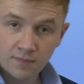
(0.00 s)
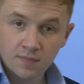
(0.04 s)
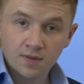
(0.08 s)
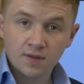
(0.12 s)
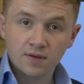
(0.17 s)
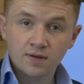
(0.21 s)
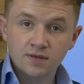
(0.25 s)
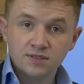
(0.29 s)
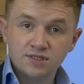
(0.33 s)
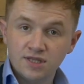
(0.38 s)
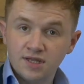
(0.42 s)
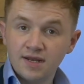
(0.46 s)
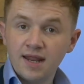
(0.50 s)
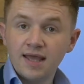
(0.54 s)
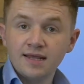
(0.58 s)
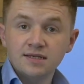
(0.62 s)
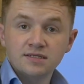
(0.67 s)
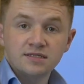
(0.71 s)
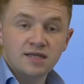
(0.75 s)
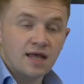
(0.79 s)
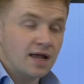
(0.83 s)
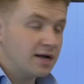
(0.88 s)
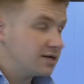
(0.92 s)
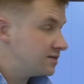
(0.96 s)
So the
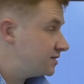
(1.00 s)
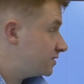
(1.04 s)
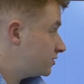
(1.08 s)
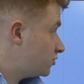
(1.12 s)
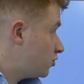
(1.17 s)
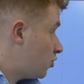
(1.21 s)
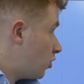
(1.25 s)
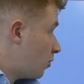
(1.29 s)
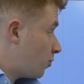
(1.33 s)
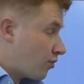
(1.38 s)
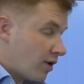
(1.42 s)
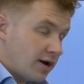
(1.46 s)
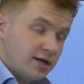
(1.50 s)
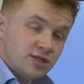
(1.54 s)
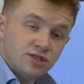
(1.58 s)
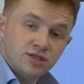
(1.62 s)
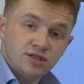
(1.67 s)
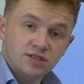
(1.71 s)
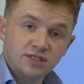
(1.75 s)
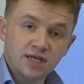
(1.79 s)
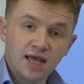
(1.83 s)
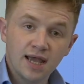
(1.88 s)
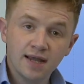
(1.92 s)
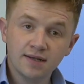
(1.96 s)
next tax is
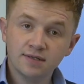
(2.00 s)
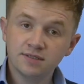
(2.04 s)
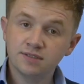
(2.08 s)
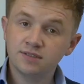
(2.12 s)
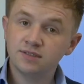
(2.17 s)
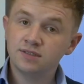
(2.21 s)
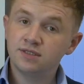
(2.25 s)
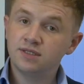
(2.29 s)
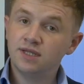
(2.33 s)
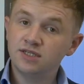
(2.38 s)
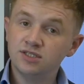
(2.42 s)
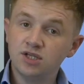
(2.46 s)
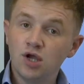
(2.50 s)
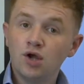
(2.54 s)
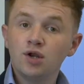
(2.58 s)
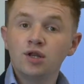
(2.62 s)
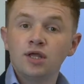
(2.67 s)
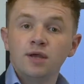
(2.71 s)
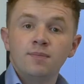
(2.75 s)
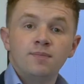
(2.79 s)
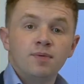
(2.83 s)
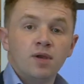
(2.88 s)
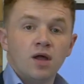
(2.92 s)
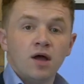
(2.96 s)
corporation tax. This
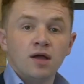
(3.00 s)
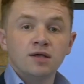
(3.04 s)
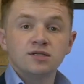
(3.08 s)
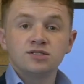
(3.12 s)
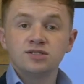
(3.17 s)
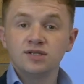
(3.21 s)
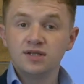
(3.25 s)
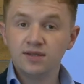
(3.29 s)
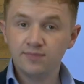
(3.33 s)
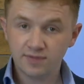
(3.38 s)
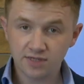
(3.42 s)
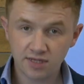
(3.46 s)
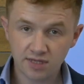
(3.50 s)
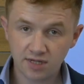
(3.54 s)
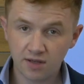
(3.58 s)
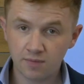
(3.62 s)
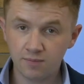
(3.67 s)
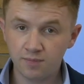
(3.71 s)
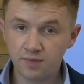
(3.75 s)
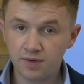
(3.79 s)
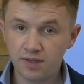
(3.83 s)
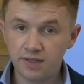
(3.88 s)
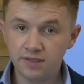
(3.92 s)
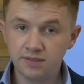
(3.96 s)
only applies to limited
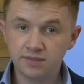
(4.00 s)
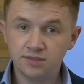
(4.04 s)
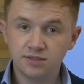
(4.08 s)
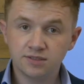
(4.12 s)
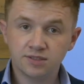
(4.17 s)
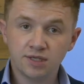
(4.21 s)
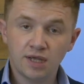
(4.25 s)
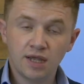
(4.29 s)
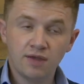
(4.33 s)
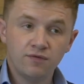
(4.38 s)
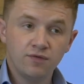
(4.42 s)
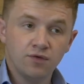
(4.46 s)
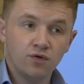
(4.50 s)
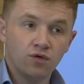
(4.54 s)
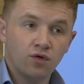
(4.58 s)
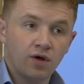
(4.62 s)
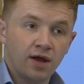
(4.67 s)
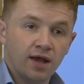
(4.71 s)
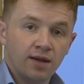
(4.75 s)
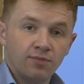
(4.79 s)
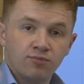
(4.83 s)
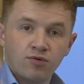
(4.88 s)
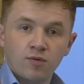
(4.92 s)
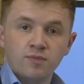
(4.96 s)
companies. So if
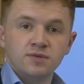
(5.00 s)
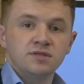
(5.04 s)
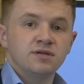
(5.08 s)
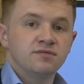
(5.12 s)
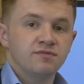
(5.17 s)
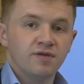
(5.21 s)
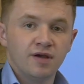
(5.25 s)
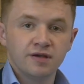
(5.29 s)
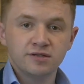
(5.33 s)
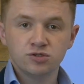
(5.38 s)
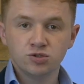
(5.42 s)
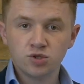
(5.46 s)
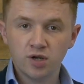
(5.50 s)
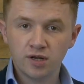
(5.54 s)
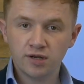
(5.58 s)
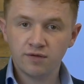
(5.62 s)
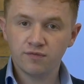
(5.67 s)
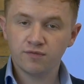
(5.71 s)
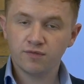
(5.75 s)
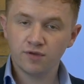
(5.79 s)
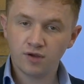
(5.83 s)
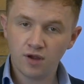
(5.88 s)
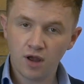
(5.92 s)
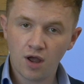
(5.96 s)
you're a property investor
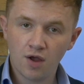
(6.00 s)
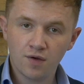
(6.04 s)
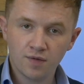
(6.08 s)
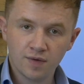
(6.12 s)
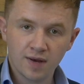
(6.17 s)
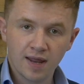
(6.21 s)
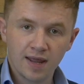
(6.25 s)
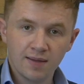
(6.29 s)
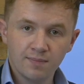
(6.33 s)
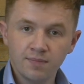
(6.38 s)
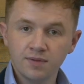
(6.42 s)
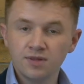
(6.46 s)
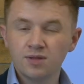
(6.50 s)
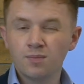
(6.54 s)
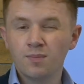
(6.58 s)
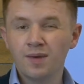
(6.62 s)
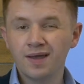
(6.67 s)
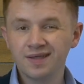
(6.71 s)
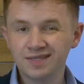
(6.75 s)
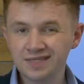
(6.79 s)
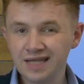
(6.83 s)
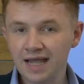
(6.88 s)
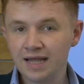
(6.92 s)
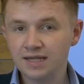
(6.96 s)
trading for your own name, the
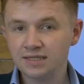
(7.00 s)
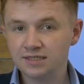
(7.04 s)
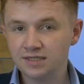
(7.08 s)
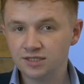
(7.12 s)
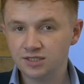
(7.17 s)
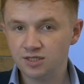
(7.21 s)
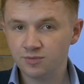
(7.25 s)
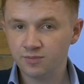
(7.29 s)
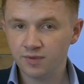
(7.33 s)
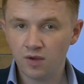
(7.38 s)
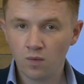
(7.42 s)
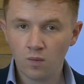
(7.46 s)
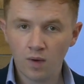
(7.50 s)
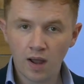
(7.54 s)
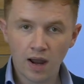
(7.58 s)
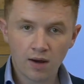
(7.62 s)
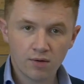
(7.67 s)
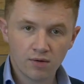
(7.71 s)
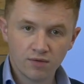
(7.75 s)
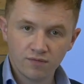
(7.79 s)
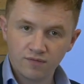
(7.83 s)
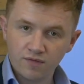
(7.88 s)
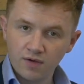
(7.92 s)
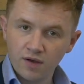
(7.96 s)
main taxes to be
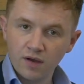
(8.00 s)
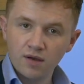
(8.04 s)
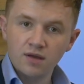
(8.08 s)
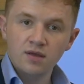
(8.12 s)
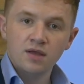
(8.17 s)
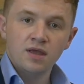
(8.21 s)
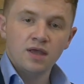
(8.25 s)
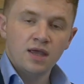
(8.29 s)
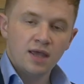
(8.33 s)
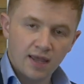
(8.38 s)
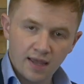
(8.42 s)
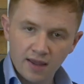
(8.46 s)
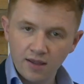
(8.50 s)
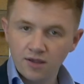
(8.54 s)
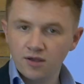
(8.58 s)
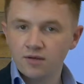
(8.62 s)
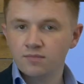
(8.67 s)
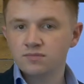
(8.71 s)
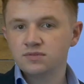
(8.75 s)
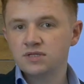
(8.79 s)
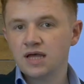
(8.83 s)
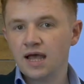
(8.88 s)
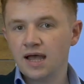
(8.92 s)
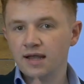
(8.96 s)
aware of are
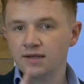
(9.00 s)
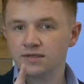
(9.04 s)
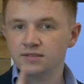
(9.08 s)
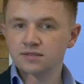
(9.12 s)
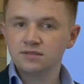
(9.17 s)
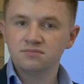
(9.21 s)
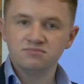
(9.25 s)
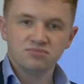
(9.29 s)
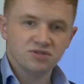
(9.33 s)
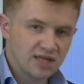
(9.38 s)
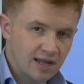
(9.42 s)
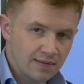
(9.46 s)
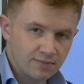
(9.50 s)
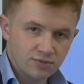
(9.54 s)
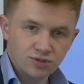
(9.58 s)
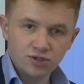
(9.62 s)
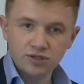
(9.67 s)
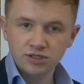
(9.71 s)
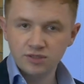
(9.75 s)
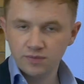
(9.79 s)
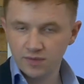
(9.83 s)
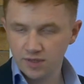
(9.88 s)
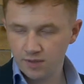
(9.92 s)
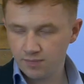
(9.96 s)
income tax, stamp
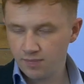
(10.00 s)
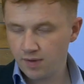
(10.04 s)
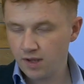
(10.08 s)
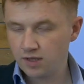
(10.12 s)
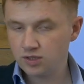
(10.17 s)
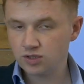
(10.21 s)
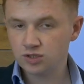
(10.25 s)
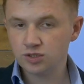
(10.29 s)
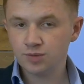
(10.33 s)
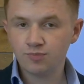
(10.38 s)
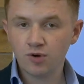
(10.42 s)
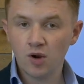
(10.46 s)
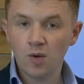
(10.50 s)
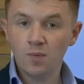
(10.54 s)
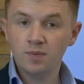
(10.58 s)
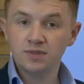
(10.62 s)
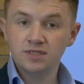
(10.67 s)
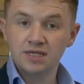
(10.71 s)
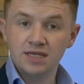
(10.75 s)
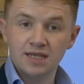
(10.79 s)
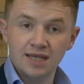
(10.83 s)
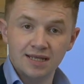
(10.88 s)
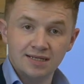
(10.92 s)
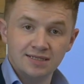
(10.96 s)
duty when you purchase the
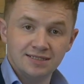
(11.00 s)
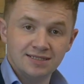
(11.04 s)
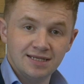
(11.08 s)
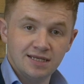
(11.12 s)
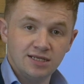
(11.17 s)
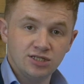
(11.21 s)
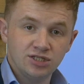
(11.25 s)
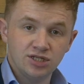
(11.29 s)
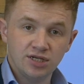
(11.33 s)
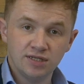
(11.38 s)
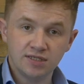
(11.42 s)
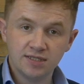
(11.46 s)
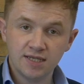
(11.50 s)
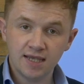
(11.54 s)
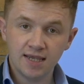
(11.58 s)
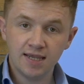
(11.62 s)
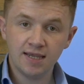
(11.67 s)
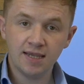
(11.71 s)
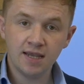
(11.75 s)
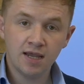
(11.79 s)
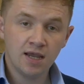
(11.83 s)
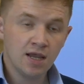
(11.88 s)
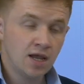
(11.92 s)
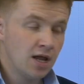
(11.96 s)
property, and
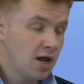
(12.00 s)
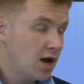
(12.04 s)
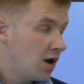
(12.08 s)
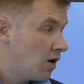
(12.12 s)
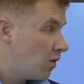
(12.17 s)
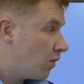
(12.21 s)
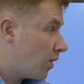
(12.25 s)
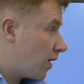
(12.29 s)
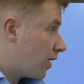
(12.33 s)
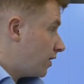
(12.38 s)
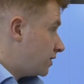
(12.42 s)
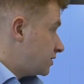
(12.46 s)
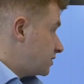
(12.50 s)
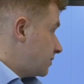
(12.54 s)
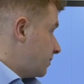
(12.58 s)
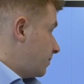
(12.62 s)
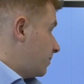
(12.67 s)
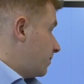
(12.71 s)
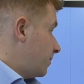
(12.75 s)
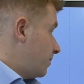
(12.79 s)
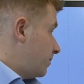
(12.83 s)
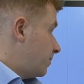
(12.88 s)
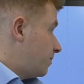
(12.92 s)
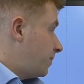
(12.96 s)
CGT. Whereas
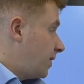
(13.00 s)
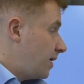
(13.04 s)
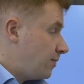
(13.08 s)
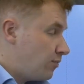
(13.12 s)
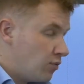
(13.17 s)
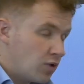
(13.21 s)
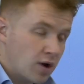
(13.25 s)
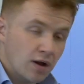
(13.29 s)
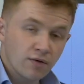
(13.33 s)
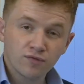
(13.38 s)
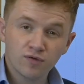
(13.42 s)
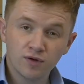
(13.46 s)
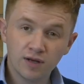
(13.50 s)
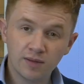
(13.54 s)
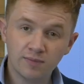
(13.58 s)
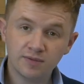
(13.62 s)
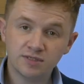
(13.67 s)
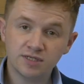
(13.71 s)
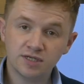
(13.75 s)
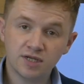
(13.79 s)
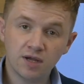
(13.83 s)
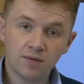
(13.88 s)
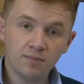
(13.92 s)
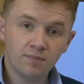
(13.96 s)
people going for a
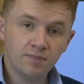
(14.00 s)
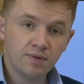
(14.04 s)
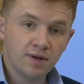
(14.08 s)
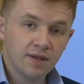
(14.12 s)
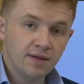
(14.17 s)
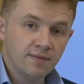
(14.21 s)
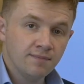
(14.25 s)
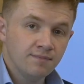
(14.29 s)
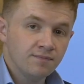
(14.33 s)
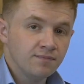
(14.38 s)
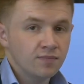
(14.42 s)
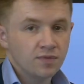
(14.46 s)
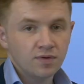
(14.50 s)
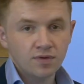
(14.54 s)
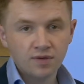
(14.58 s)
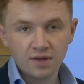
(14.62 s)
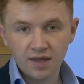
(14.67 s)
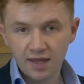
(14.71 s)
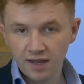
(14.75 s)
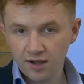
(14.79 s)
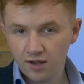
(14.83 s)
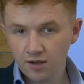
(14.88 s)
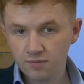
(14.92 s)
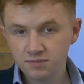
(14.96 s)
limited company,
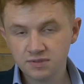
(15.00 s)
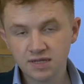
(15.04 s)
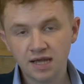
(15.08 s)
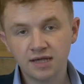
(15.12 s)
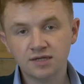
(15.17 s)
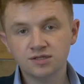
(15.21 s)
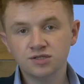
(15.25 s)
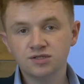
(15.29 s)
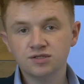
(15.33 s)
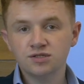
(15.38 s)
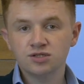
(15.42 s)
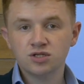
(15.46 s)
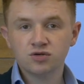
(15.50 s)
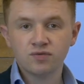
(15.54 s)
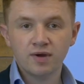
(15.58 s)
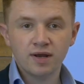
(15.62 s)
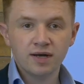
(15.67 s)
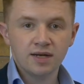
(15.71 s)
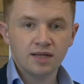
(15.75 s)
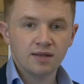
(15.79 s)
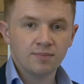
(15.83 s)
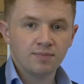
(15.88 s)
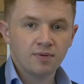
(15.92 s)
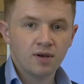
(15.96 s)
income tax doesn't
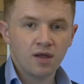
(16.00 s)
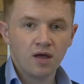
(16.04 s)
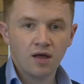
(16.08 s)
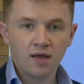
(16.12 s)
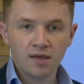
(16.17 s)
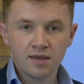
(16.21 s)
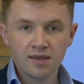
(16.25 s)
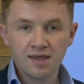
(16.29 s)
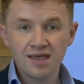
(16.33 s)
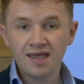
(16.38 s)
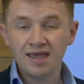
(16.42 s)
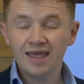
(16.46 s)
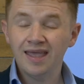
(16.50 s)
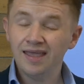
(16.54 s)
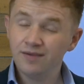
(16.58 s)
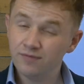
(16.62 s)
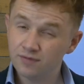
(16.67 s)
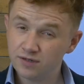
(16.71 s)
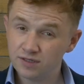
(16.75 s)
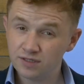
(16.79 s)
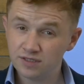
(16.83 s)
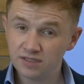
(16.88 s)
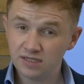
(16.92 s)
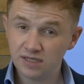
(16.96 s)
directly apply,
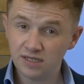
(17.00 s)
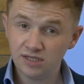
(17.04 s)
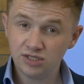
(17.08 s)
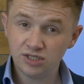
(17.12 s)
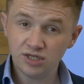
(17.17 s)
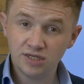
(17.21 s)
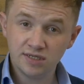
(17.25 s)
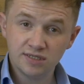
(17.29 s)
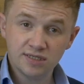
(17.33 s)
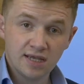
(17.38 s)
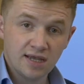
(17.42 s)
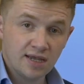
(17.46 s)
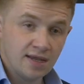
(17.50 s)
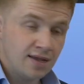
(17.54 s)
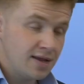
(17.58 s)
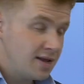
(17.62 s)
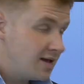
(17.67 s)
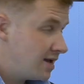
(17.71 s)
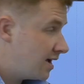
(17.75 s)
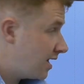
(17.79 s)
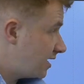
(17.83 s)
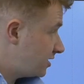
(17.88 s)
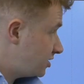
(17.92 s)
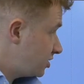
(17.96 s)
either does CGT.
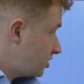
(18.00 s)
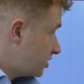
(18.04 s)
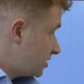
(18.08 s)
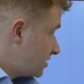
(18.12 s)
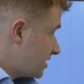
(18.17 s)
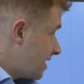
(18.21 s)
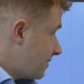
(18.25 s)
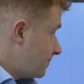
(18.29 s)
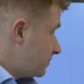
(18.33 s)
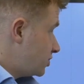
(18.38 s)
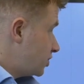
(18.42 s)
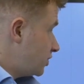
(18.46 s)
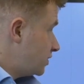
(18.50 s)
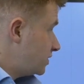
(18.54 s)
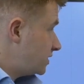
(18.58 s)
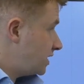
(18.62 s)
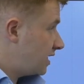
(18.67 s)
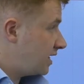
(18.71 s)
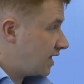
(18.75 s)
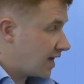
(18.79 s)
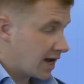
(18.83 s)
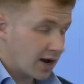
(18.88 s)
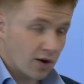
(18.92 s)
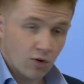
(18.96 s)
It's just stamp
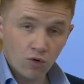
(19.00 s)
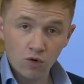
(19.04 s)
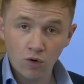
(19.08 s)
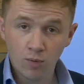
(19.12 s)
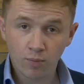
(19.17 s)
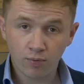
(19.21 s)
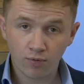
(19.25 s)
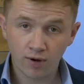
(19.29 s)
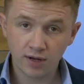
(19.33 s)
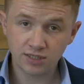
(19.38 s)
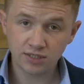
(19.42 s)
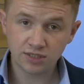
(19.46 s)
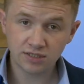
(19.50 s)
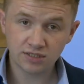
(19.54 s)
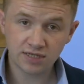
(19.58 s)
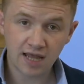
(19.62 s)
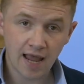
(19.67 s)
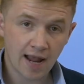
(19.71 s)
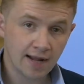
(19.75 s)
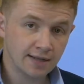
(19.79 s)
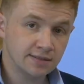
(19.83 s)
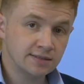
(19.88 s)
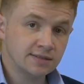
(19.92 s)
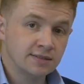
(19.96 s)
duty and corporation
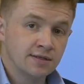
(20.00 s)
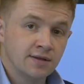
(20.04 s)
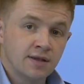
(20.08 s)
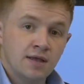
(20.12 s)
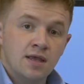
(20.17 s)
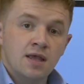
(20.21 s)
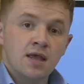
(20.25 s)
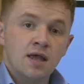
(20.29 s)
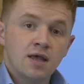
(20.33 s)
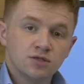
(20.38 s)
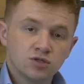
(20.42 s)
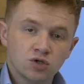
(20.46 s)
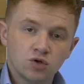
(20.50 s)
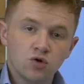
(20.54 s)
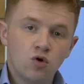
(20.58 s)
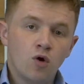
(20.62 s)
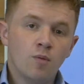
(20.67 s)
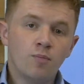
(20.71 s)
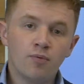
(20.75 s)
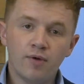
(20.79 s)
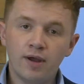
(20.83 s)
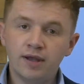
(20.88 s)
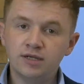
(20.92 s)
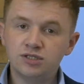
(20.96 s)
tax. So
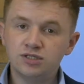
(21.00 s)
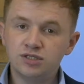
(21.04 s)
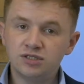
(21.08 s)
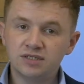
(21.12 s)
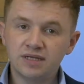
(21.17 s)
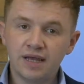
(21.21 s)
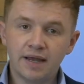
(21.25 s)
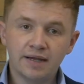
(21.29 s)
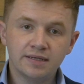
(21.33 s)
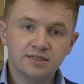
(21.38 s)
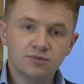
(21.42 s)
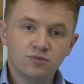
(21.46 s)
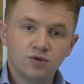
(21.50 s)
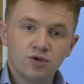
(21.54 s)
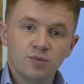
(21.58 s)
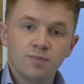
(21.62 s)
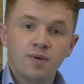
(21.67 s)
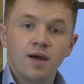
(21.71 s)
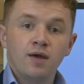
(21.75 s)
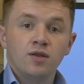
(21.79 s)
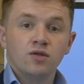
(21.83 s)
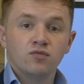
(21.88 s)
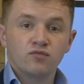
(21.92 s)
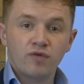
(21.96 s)
corporation tax is what you
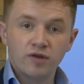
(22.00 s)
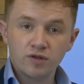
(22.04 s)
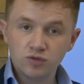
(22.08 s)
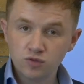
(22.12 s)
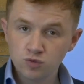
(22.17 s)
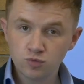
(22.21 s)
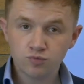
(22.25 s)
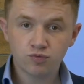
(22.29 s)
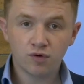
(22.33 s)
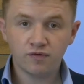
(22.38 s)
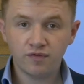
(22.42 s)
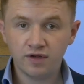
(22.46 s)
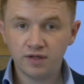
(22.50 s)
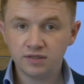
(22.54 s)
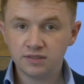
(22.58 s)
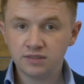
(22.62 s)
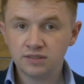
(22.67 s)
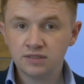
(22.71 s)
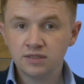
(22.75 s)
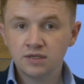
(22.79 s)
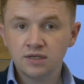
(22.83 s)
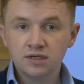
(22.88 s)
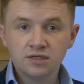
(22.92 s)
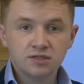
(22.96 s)
pay on the rental
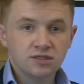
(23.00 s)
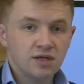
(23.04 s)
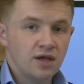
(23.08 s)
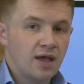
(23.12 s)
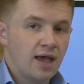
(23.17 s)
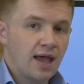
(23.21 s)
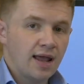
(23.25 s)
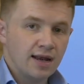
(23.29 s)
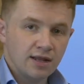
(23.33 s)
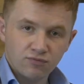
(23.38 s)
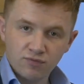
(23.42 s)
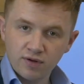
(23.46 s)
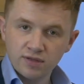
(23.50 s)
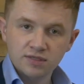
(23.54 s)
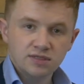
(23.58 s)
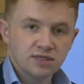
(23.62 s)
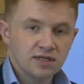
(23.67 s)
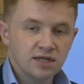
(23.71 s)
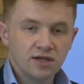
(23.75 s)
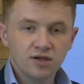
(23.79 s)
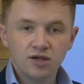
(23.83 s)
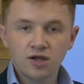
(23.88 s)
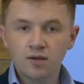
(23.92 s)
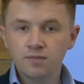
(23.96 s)
profits. So any
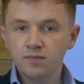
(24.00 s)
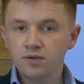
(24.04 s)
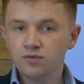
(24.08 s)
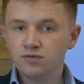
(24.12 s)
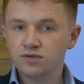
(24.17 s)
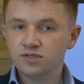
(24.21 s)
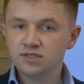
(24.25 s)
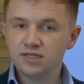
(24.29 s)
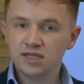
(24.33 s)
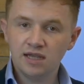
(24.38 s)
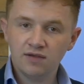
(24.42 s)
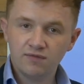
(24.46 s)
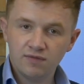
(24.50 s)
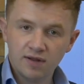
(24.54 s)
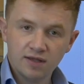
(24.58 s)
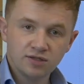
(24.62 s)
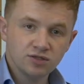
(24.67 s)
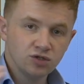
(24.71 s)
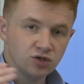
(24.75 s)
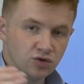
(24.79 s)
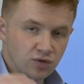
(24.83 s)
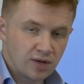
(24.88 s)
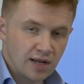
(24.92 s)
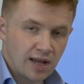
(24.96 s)
rental income you receive,
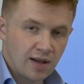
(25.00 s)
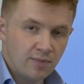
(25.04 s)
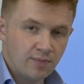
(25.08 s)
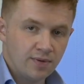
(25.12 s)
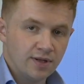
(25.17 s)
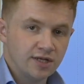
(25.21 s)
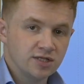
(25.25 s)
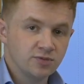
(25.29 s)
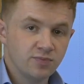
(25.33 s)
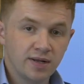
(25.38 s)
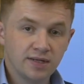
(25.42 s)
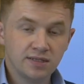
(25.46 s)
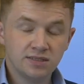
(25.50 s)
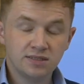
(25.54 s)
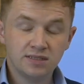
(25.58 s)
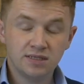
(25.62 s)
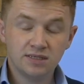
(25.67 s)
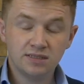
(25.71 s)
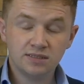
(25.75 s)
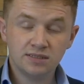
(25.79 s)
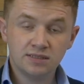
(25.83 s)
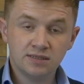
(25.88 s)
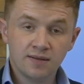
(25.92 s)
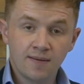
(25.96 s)
less of your allowable
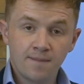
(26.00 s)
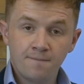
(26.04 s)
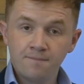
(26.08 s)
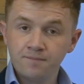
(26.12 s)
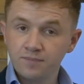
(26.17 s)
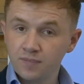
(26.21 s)
expenses.